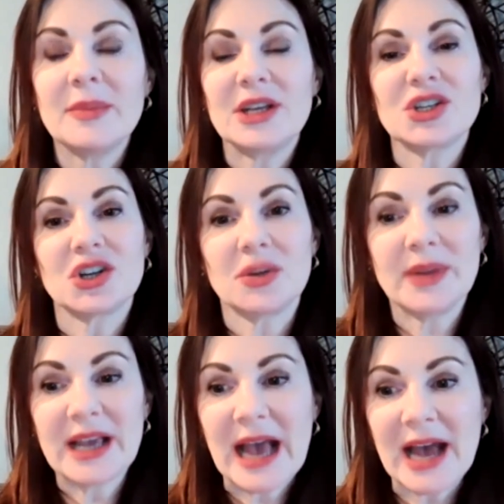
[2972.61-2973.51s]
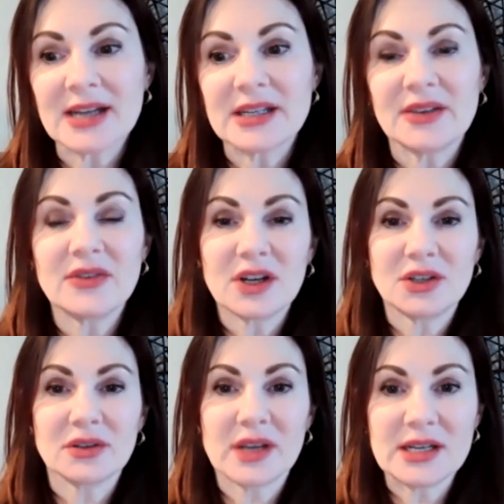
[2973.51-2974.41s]
Make sure you're being active on
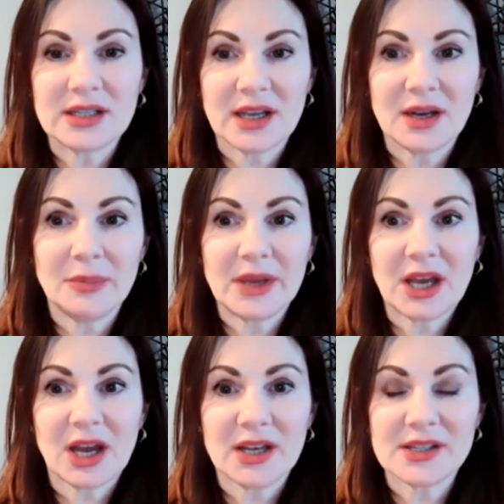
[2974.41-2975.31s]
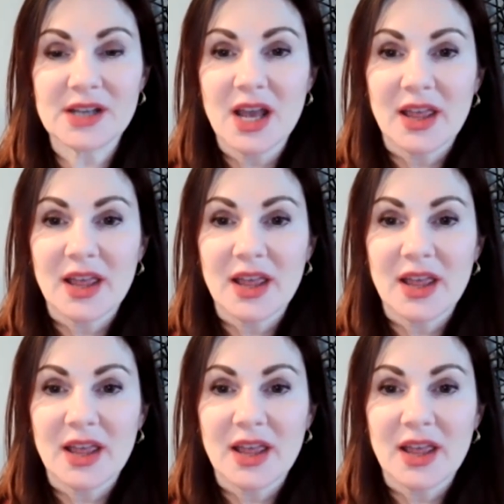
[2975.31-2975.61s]
your LinkedIn, because